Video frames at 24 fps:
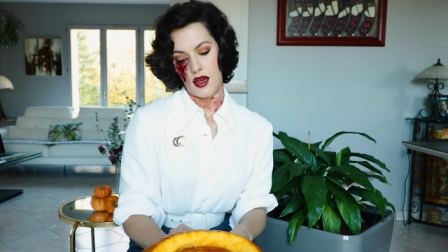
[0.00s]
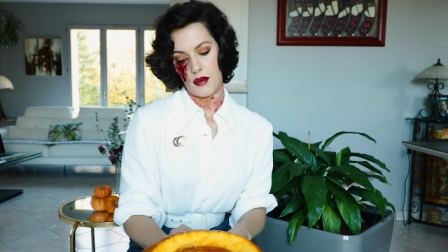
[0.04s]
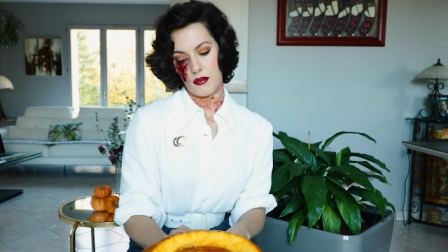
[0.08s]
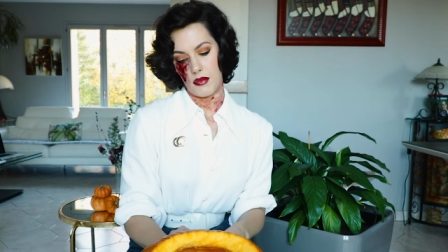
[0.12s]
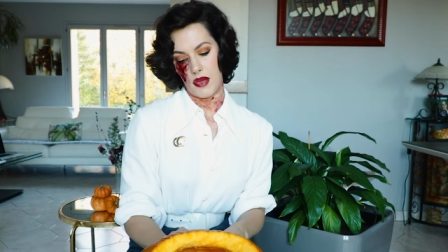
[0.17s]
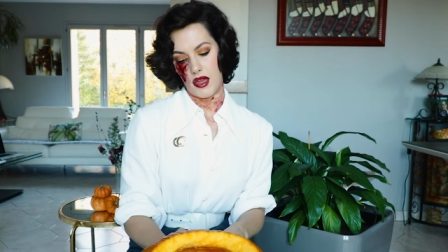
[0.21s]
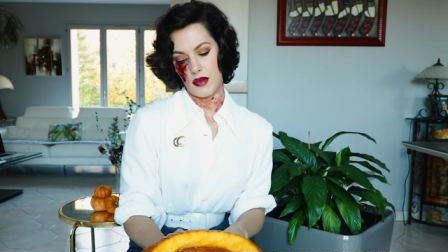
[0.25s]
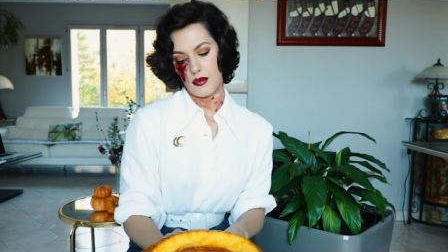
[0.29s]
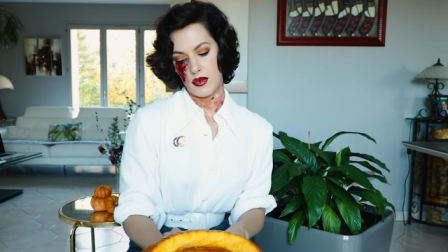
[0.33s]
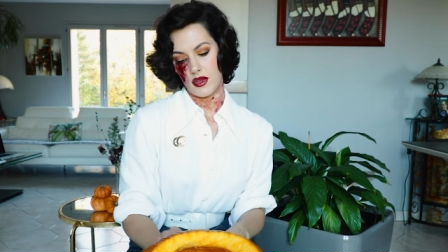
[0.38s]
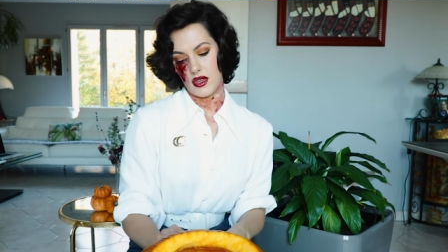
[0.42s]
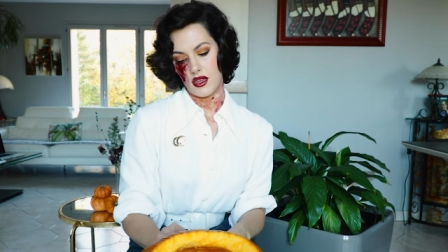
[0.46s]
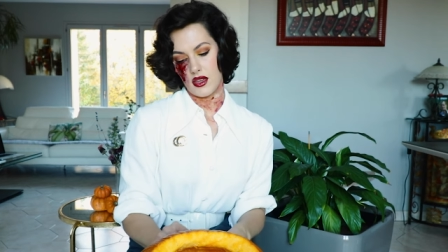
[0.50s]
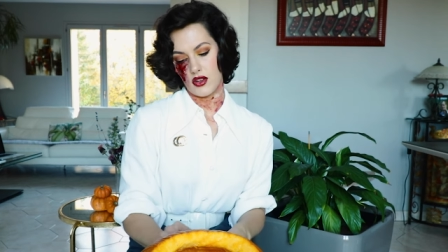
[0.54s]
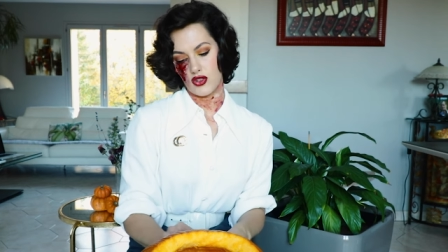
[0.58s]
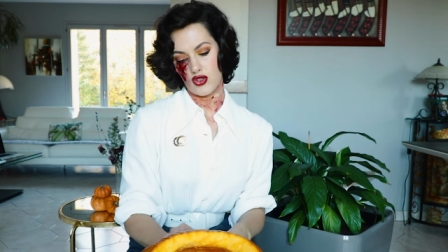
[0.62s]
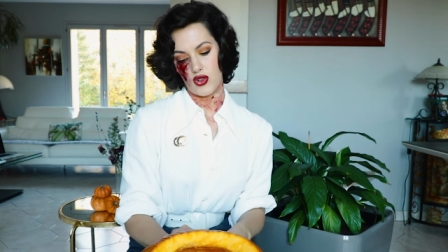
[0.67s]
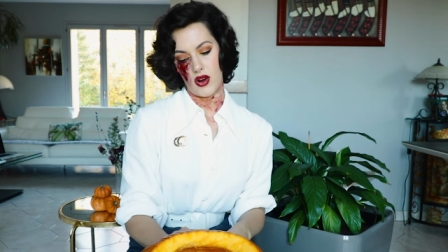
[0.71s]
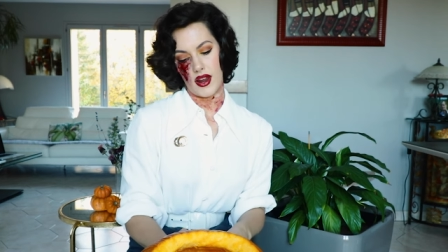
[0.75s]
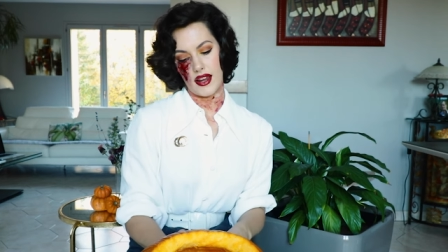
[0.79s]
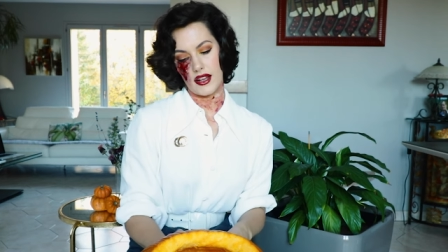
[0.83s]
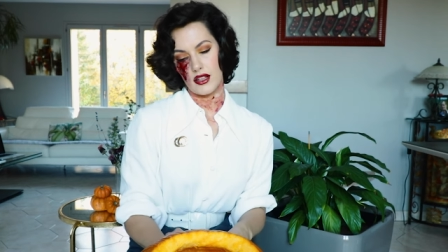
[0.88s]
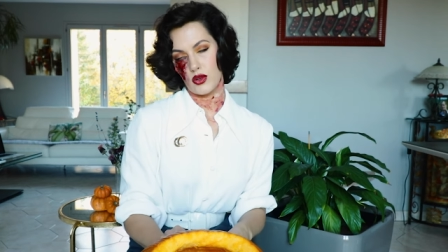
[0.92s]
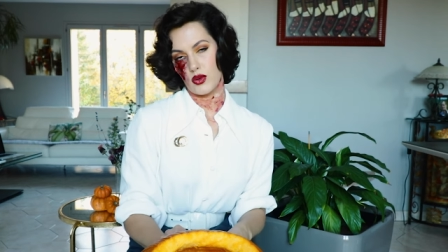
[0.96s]
maybe a
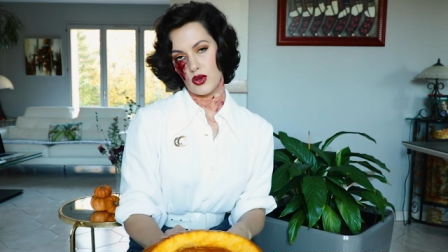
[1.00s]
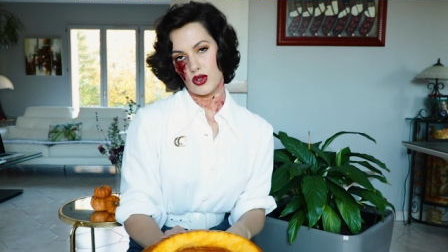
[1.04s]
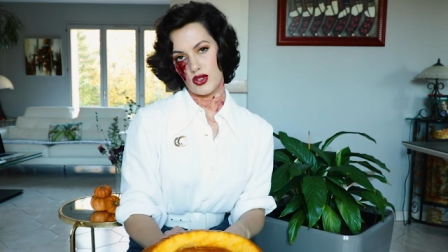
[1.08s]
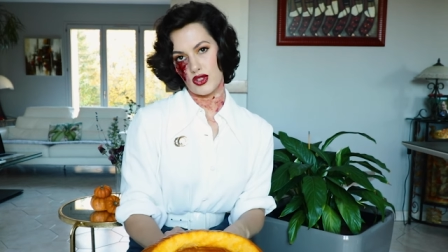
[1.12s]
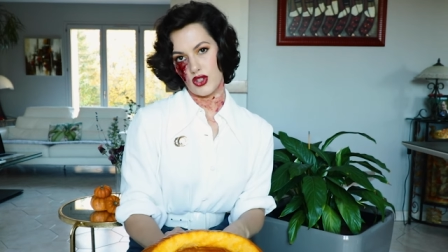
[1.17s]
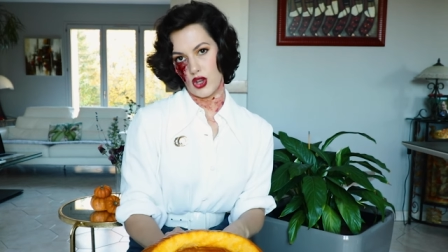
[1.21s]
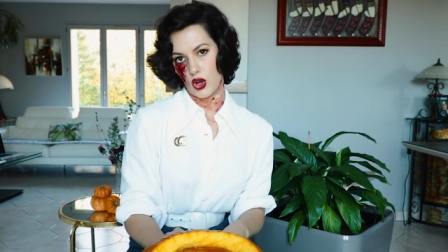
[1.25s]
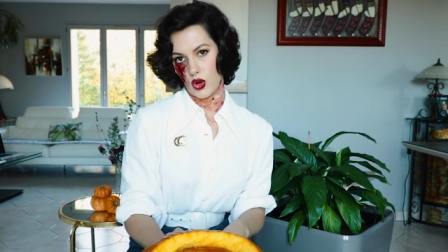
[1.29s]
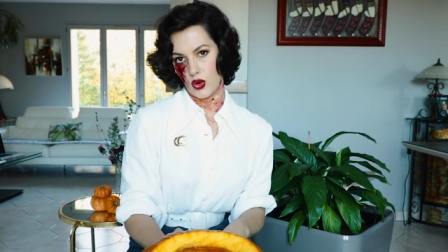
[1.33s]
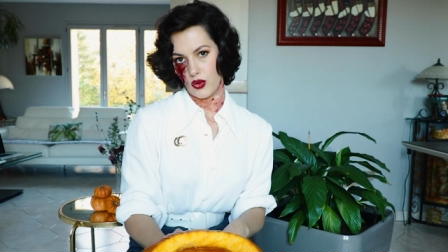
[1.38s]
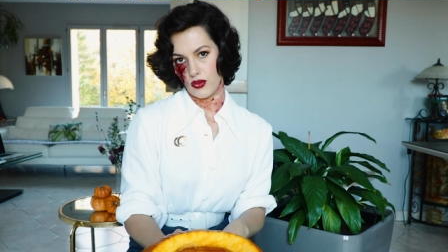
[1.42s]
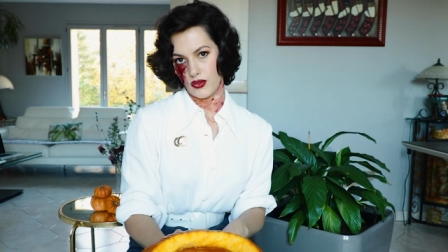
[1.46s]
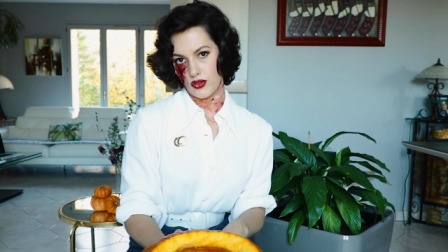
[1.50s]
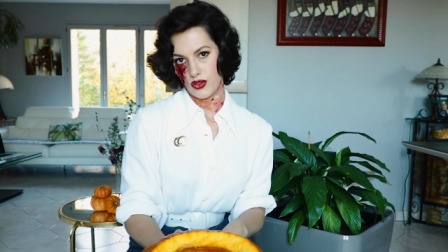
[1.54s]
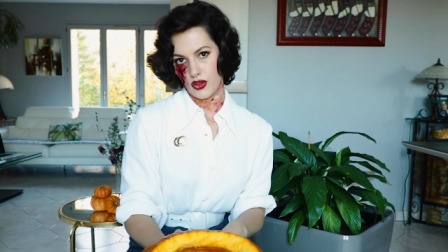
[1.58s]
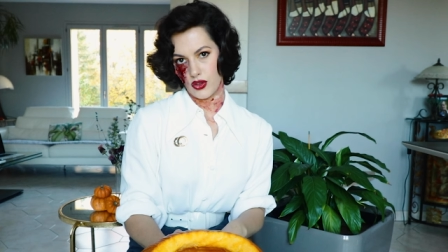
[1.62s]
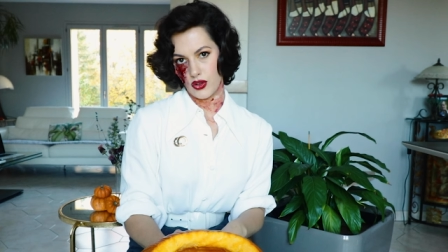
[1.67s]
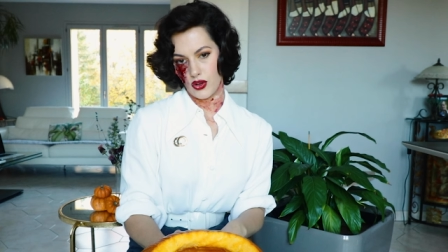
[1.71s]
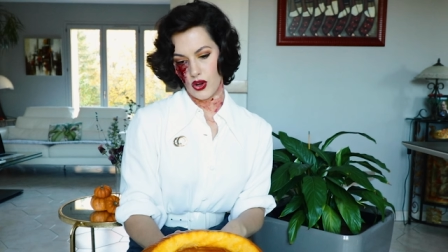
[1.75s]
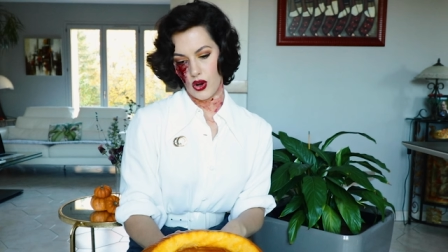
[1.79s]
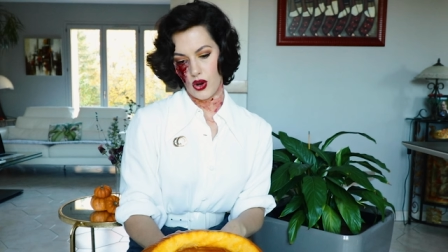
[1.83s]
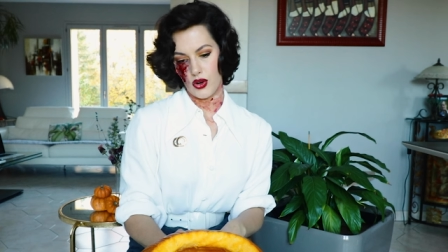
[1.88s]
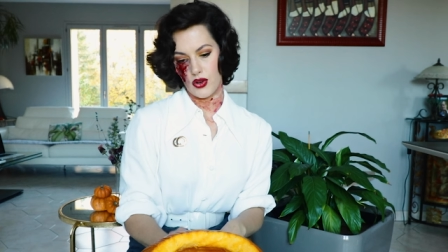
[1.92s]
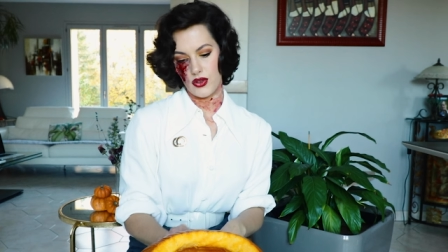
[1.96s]
triangle or a circle for the
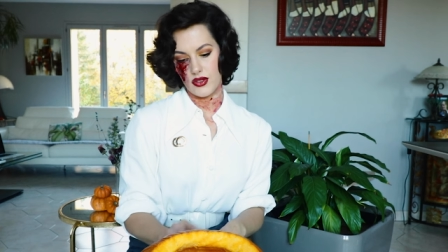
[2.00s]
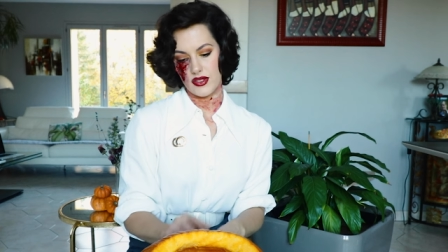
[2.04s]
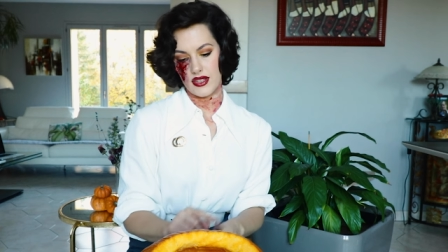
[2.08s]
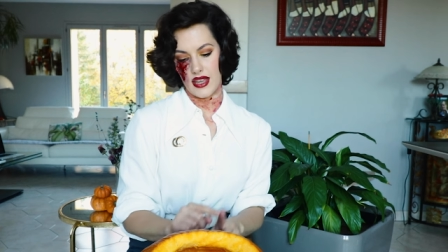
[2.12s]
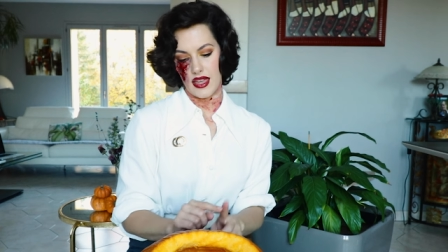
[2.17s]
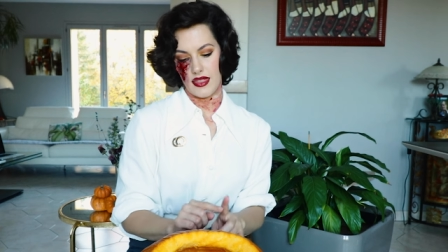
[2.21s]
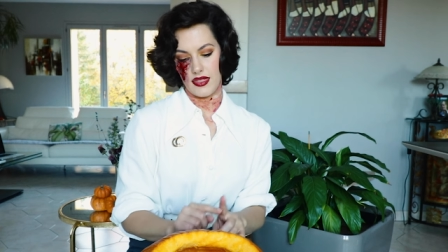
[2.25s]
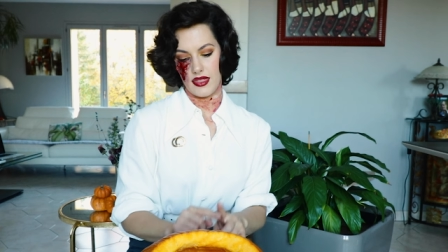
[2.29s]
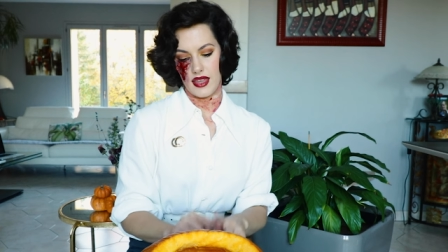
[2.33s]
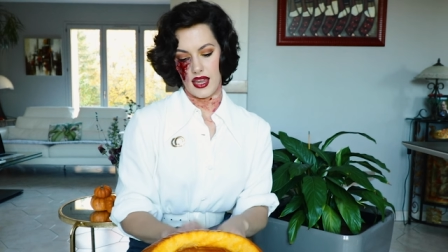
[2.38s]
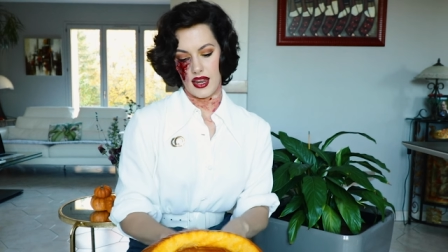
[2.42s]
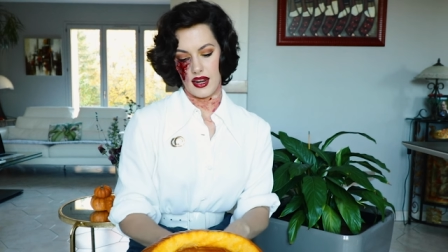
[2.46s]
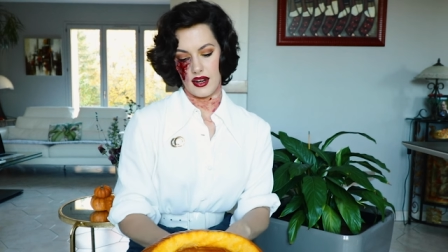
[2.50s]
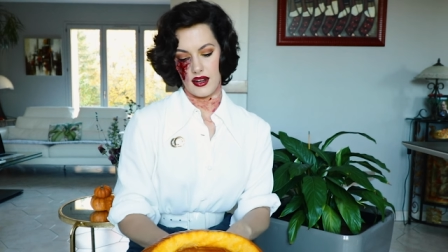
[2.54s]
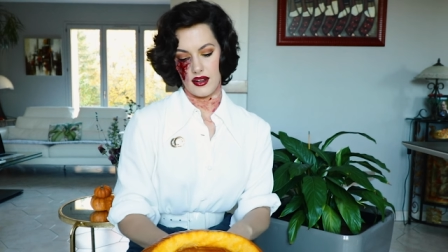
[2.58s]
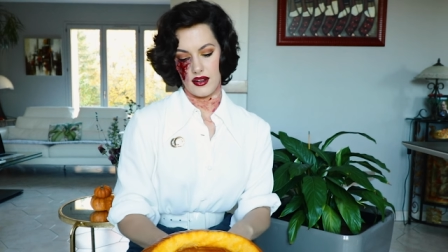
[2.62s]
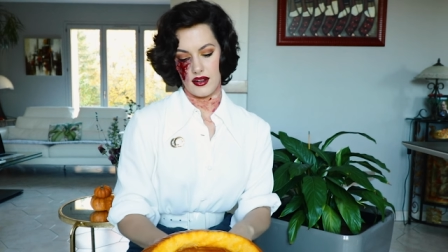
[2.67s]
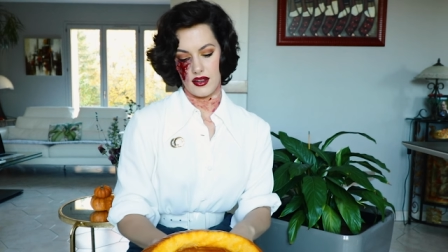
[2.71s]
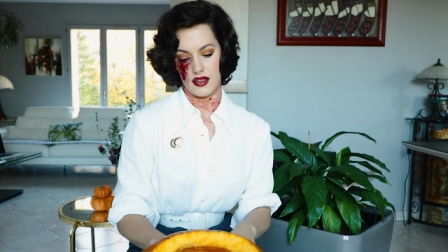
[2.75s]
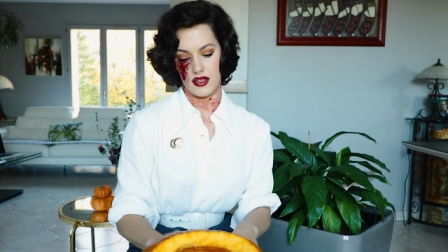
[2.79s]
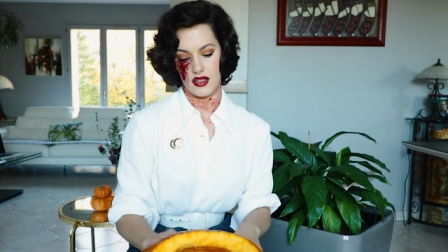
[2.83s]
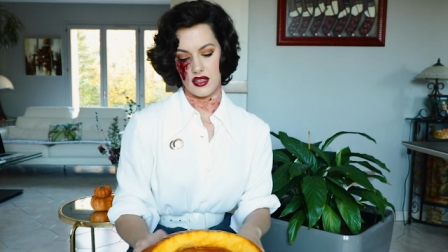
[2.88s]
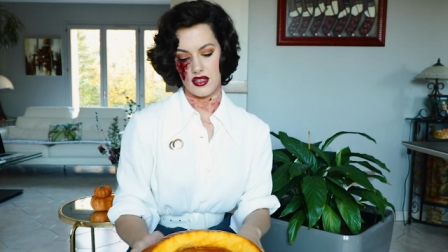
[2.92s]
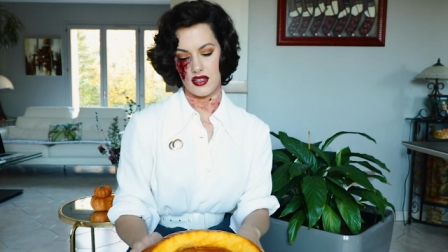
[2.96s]
nose, and
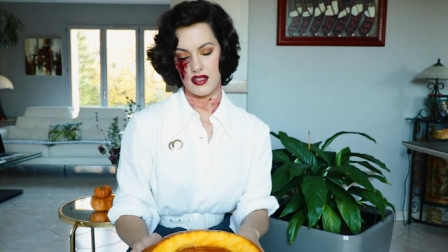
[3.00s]
then